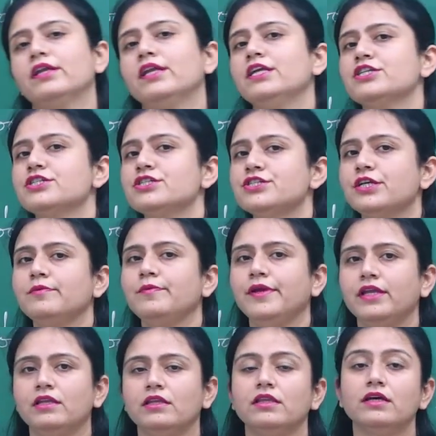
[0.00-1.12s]
relationship?
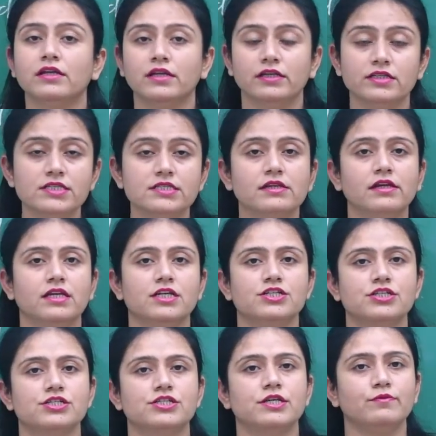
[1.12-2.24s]
In this
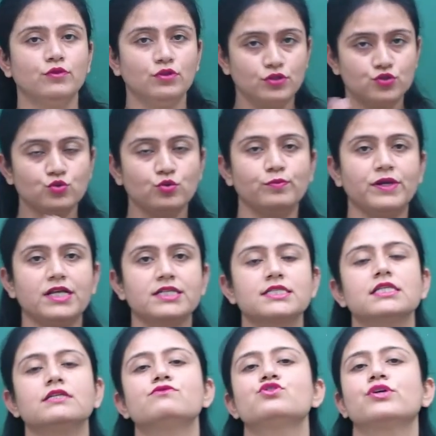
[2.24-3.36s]
relationship, two plants
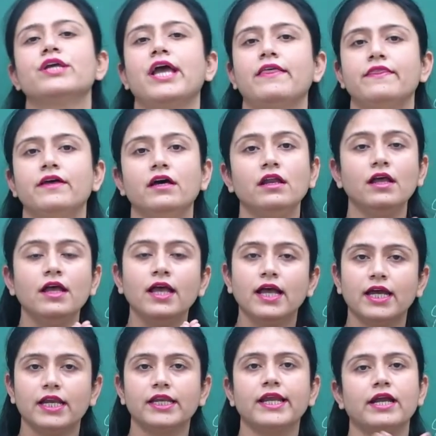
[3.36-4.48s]
live together
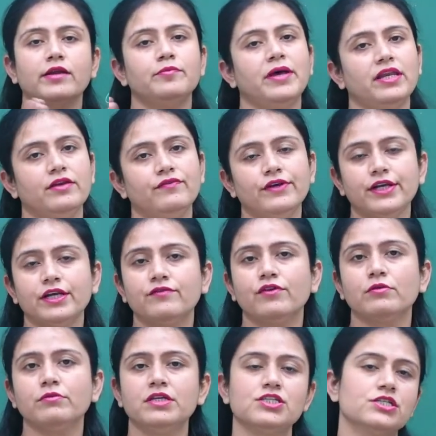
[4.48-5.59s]
and get benefited
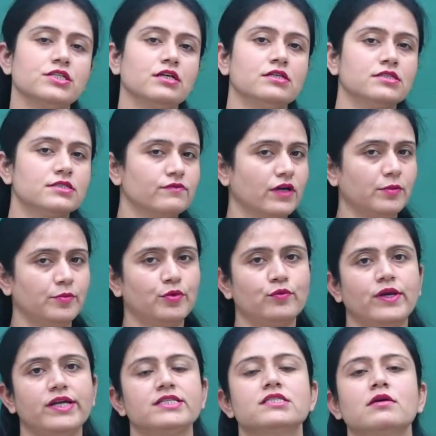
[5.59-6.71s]
from each other. One
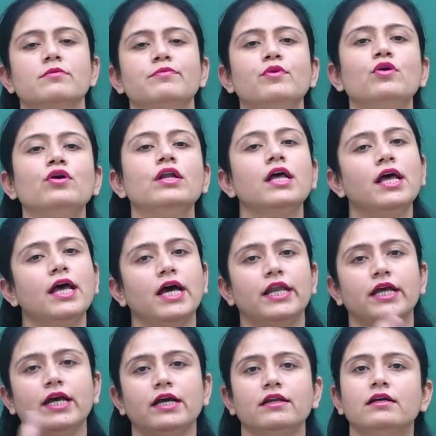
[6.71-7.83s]
provides support and
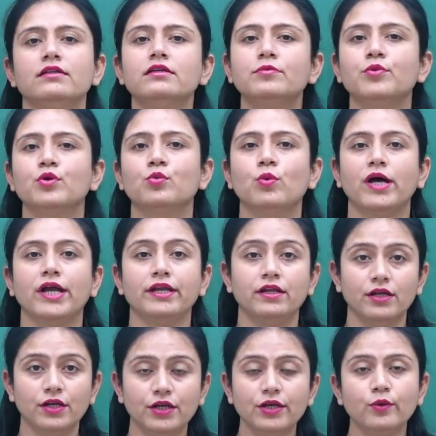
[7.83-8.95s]
another provide
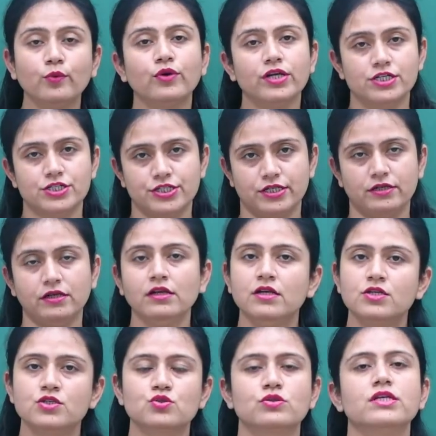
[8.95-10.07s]
nutrition.
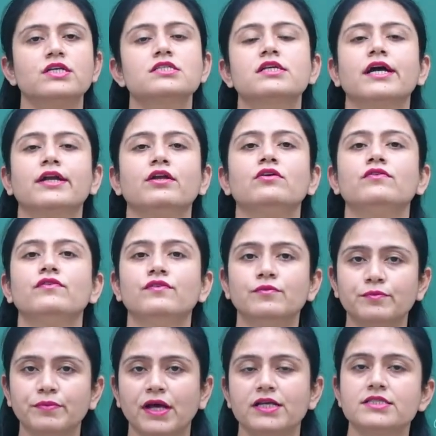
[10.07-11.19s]
So thus kind of
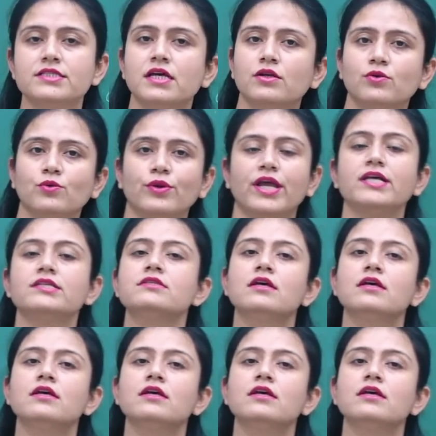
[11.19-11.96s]
plants are known as